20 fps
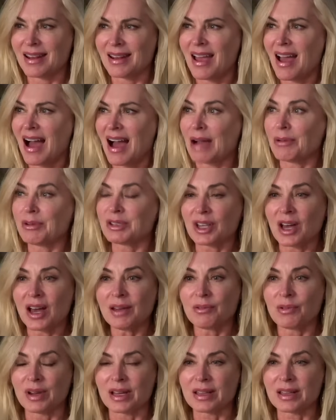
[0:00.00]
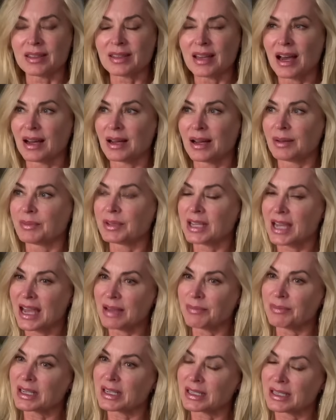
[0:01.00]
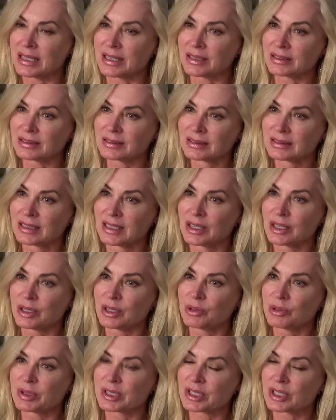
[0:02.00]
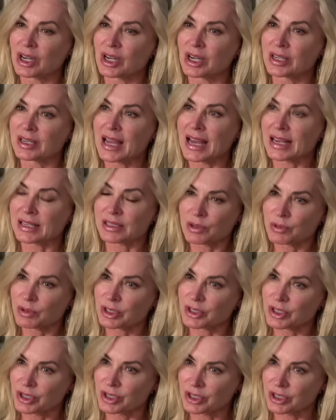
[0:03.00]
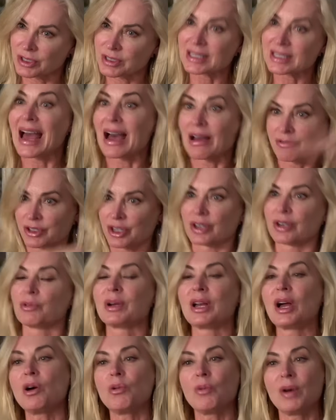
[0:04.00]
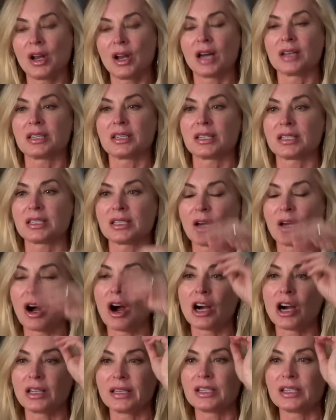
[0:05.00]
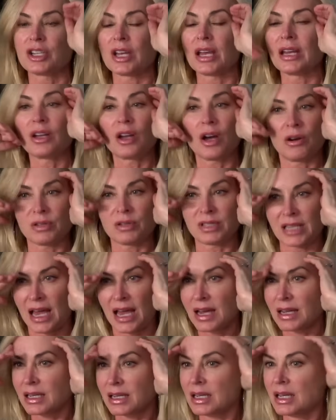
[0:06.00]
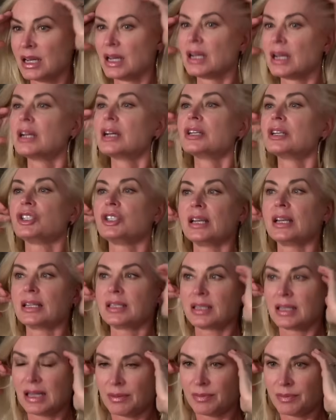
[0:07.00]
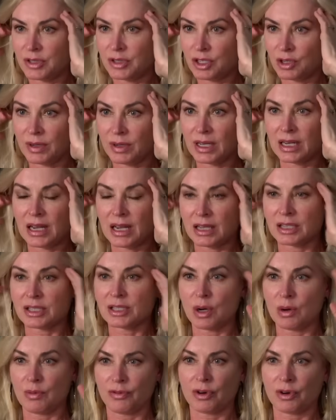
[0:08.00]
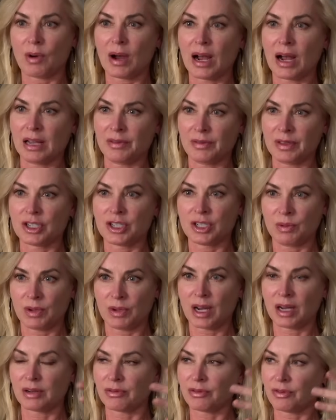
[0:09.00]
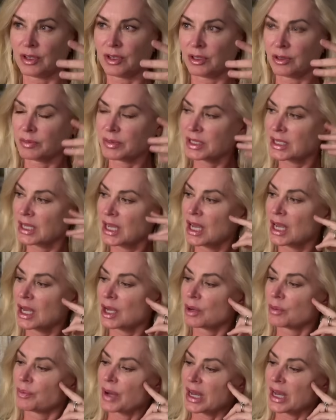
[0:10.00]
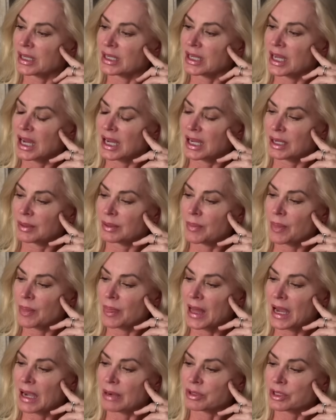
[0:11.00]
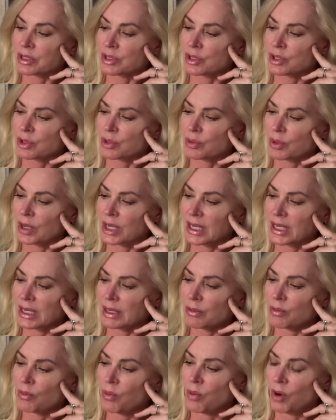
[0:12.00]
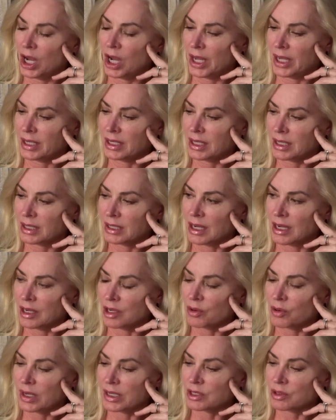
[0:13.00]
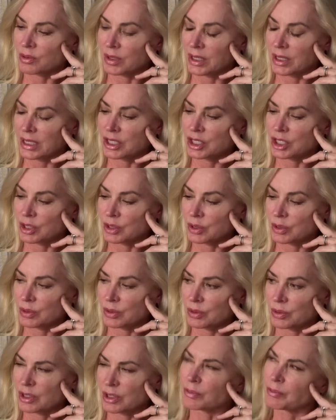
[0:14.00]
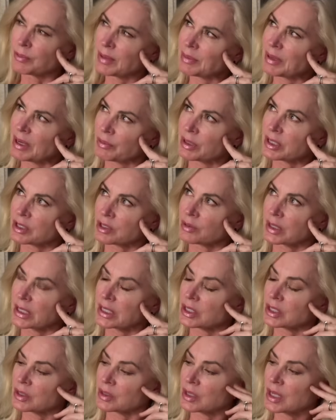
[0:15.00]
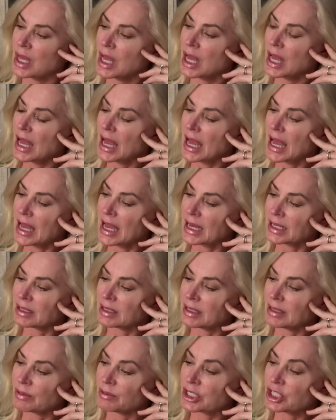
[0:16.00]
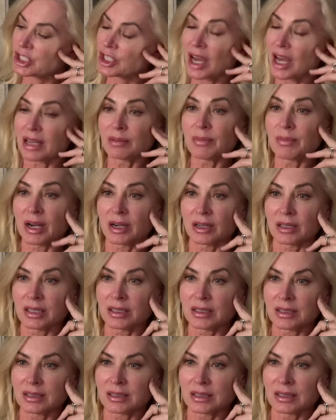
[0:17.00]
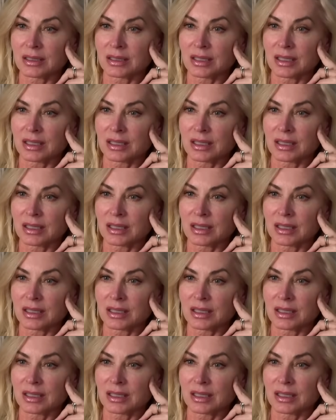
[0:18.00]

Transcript: Great. I was on with Kate McNeil, who was on As the World Turns after. We all went on to do Harley Jane Kozak. She ended up doing a soap for a while, and then she went on to films. But I was 21, not quite 22, or maybe I was 22. And it was shot in Maryland.